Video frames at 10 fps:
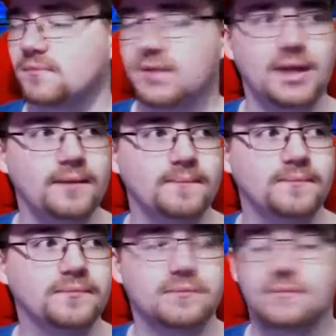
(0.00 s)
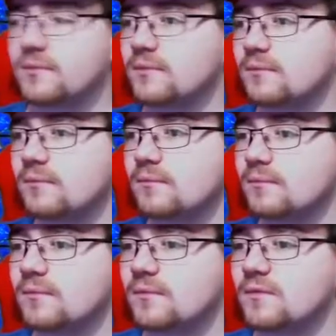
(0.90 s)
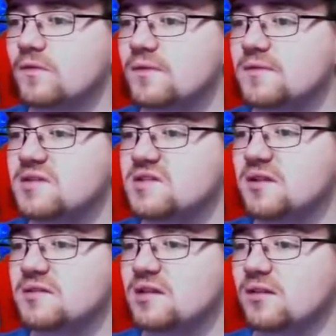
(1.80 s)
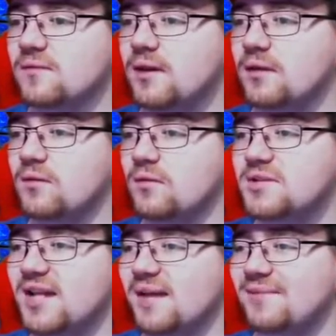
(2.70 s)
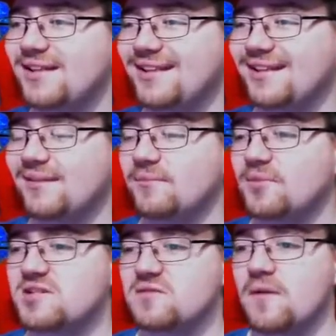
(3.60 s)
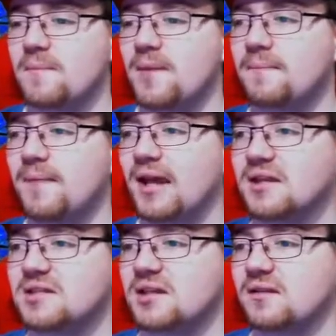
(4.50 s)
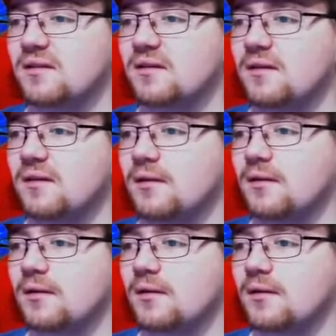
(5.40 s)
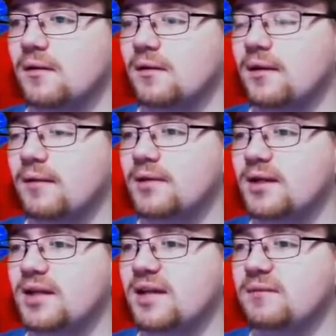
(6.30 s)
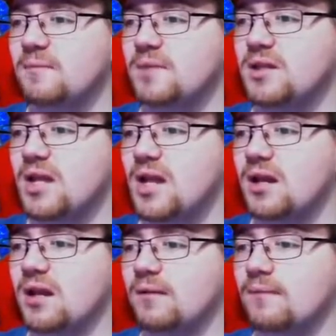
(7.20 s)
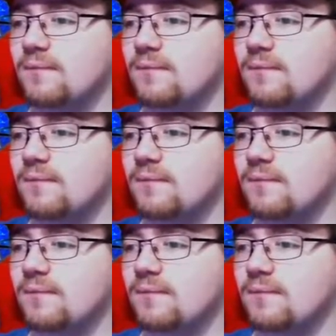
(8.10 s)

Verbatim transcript: Okay. Stripping skills activated. Poor snap. Pressing the wrong button by accident. Alright, I'm gonna keep the banana.